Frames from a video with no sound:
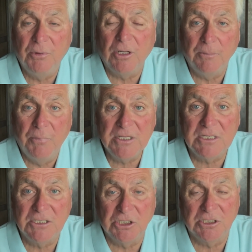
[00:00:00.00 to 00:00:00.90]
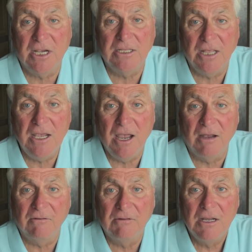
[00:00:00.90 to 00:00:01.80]
build a business just like they
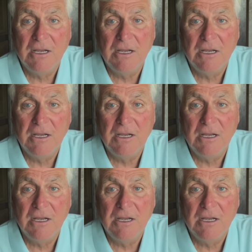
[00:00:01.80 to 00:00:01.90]
have.